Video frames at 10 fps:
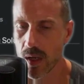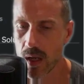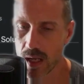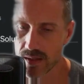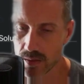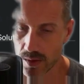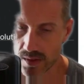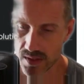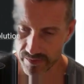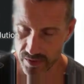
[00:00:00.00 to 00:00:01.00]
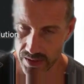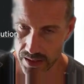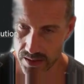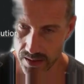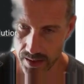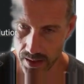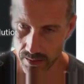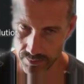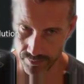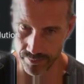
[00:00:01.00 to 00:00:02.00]
it's not as if you need to then,
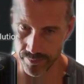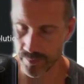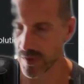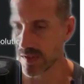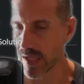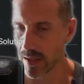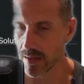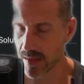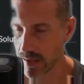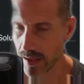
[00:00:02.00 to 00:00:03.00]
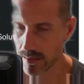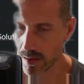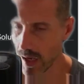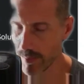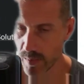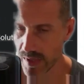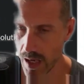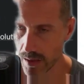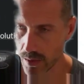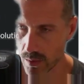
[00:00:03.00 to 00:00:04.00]
so say that you're happy with the
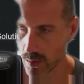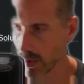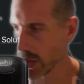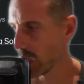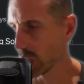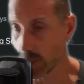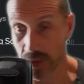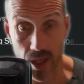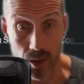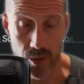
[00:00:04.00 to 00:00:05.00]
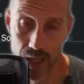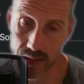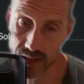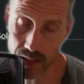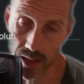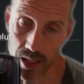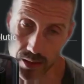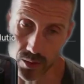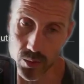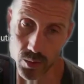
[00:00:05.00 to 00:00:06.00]
article, you want to go and create a second
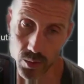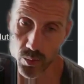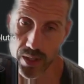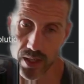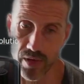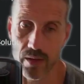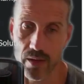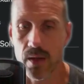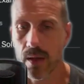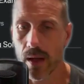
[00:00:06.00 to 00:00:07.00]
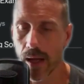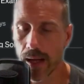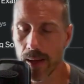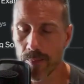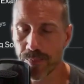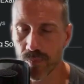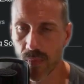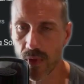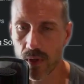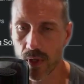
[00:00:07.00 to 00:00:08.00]
article or whatever.
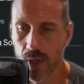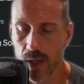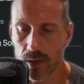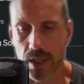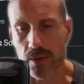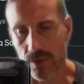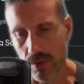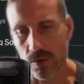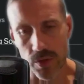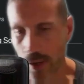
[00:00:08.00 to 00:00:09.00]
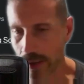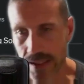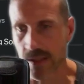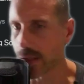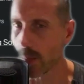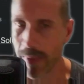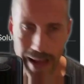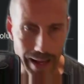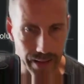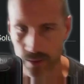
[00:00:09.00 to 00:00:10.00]
Like you don't need to go
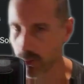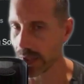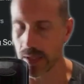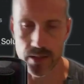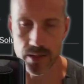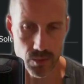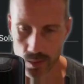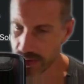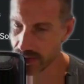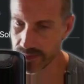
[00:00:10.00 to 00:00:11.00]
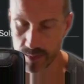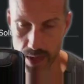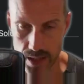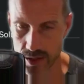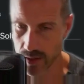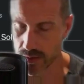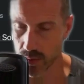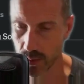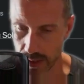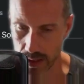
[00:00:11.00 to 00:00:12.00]
back and re-enter all this information. It's all
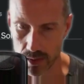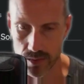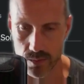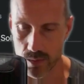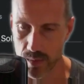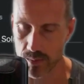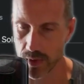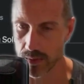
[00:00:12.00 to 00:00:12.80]
there. It's remembered.